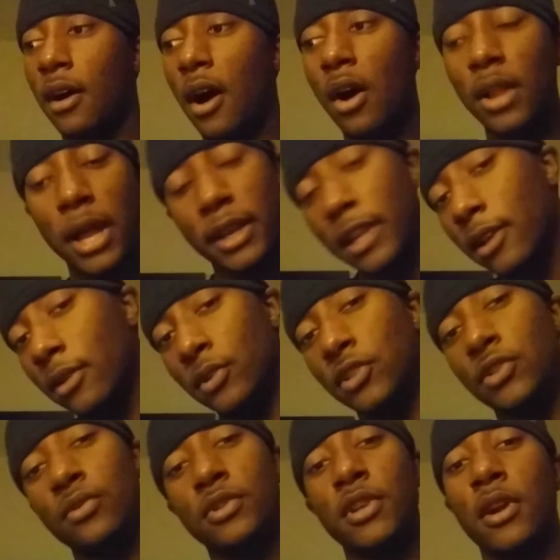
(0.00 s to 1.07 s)
All I did was
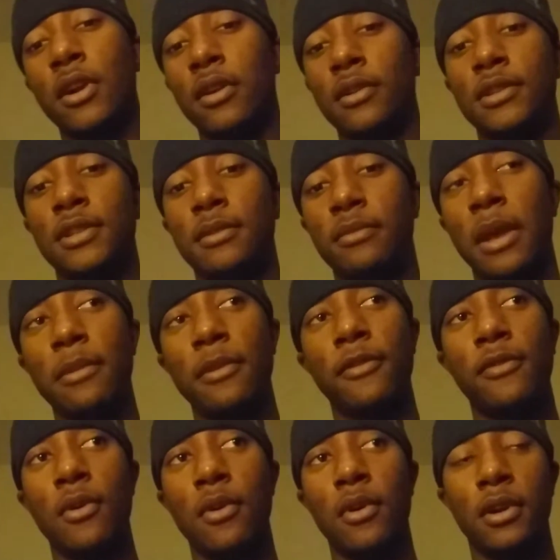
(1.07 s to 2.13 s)
2 turns, maybe
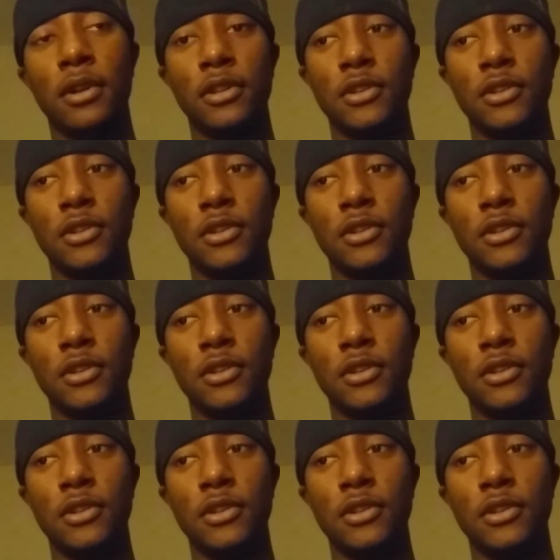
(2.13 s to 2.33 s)
4.